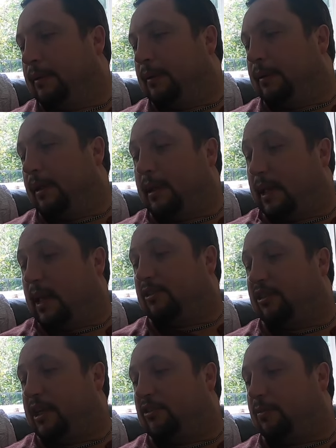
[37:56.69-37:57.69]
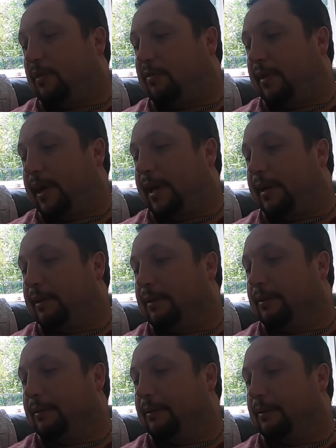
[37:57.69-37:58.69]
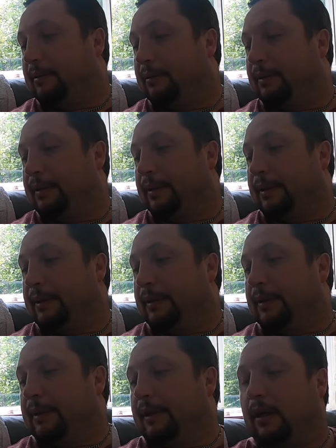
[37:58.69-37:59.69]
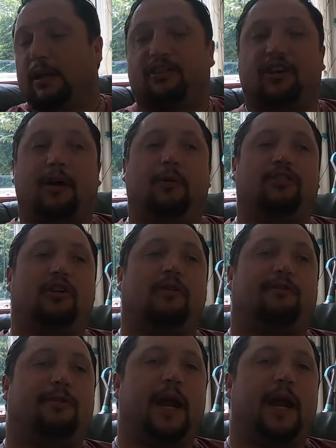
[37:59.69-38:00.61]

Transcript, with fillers: I think that's it. To be fair. Like I say, once you've got free